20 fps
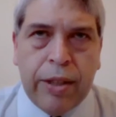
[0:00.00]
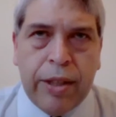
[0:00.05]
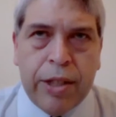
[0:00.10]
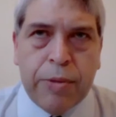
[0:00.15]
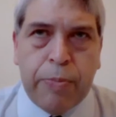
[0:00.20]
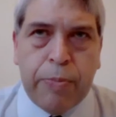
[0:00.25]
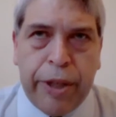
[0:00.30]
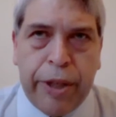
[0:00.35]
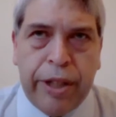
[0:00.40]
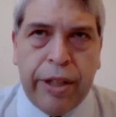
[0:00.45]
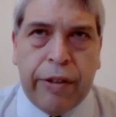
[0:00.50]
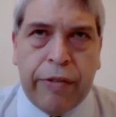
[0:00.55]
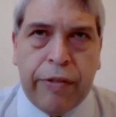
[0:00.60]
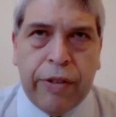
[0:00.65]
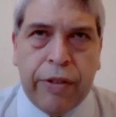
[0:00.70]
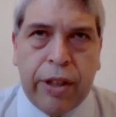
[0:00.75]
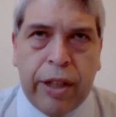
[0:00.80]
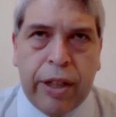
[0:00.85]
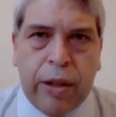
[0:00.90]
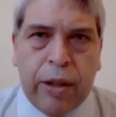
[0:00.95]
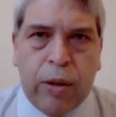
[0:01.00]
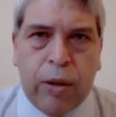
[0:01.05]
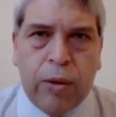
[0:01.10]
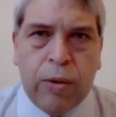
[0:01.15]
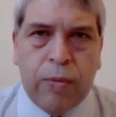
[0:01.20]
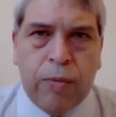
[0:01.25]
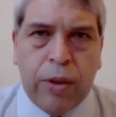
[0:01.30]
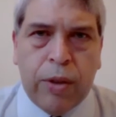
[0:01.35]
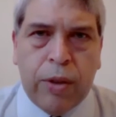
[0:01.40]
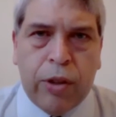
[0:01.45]
spirit
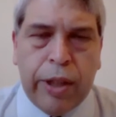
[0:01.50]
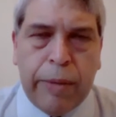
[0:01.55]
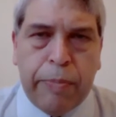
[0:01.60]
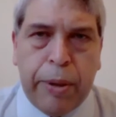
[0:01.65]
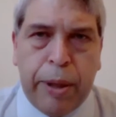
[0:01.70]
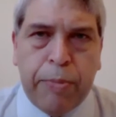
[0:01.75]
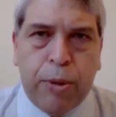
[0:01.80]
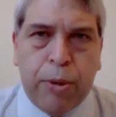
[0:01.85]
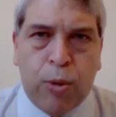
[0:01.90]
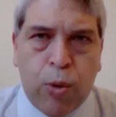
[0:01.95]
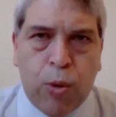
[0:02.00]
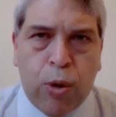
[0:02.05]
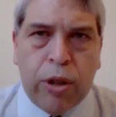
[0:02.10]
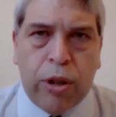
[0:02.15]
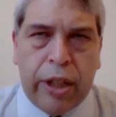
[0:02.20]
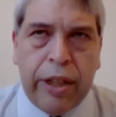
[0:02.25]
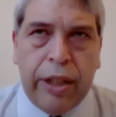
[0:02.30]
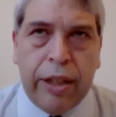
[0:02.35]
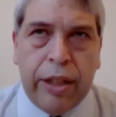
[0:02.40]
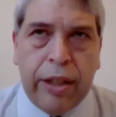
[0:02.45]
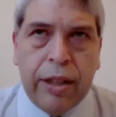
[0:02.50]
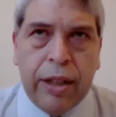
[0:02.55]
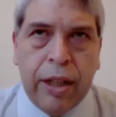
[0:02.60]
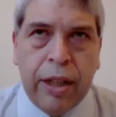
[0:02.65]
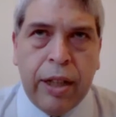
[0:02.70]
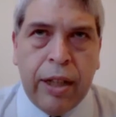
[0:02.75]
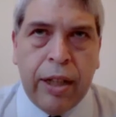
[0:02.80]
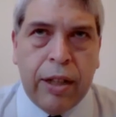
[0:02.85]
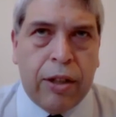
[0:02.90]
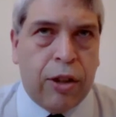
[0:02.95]
of the people working
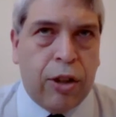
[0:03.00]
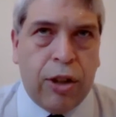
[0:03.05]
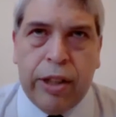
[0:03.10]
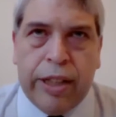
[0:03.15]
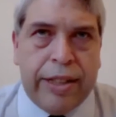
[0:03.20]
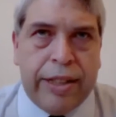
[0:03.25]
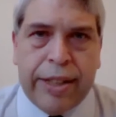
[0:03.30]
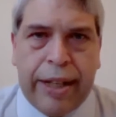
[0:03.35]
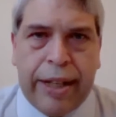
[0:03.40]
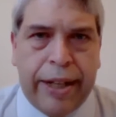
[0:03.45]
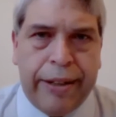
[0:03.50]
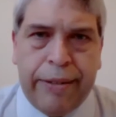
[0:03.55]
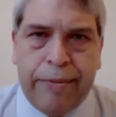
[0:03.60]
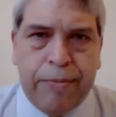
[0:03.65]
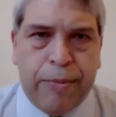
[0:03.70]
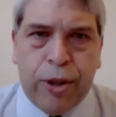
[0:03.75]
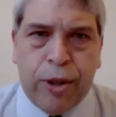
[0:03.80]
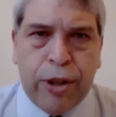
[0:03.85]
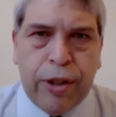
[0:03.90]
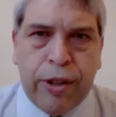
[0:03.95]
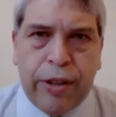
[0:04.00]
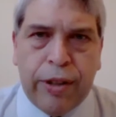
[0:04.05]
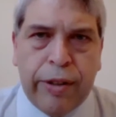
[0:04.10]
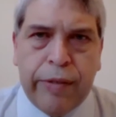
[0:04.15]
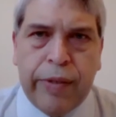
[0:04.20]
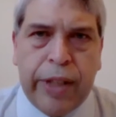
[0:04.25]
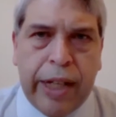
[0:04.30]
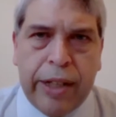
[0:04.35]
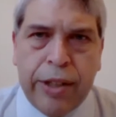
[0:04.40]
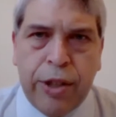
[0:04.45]
all the time, more
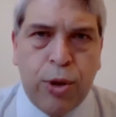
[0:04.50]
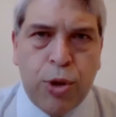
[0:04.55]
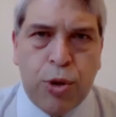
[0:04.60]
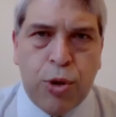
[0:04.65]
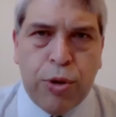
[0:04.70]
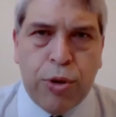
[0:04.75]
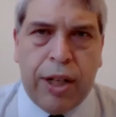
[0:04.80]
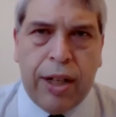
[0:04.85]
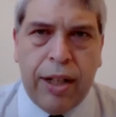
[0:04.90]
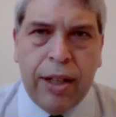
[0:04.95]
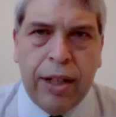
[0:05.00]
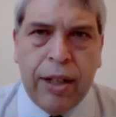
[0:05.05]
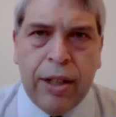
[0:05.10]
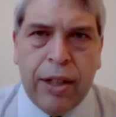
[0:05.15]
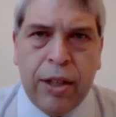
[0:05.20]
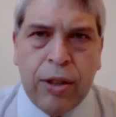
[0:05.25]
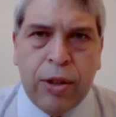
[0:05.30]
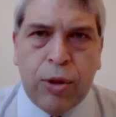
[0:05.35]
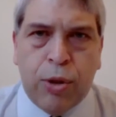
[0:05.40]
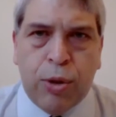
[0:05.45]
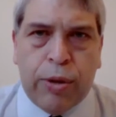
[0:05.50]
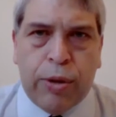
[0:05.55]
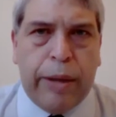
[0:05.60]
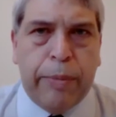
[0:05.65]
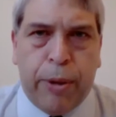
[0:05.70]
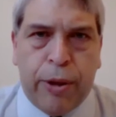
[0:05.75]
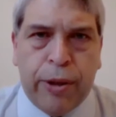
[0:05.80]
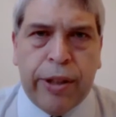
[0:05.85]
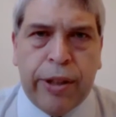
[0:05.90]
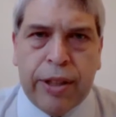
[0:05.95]
than usual, to
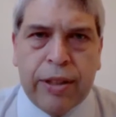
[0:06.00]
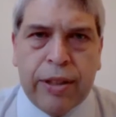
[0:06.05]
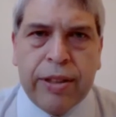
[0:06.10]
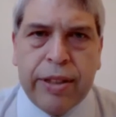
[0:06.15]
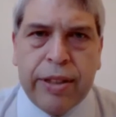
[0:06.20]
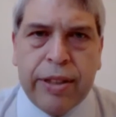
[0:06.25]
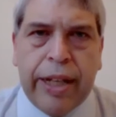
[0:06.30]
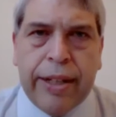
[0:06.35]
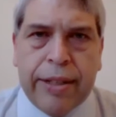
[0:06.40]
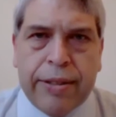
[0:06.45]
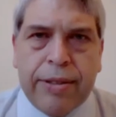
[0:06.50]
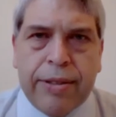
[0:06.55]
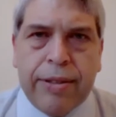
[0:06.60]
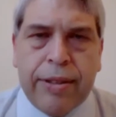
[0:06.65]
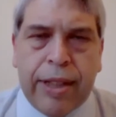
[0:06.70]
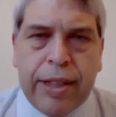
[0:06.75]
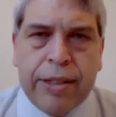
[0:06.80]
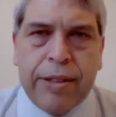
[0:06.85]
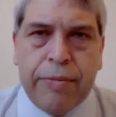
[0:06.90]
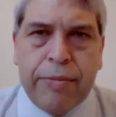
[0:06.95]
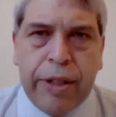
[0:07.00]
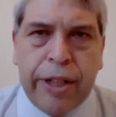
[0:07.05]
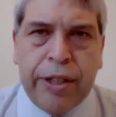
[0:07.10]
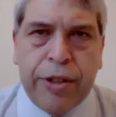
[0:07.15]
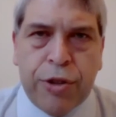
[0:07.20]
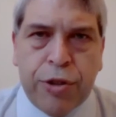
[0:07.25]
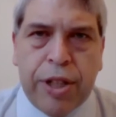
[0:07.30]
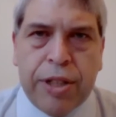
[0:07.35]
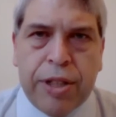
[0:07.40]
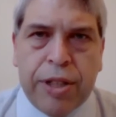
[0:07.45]
help others. Yes, that's very
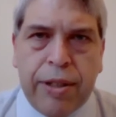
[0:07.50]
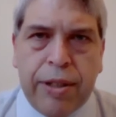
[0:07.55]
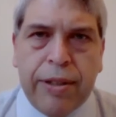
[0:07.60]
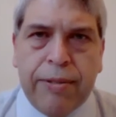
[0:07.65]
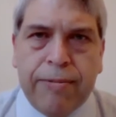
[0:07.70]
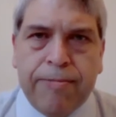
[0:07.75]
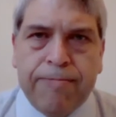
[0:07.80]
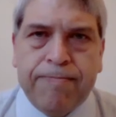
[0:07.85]
interesting.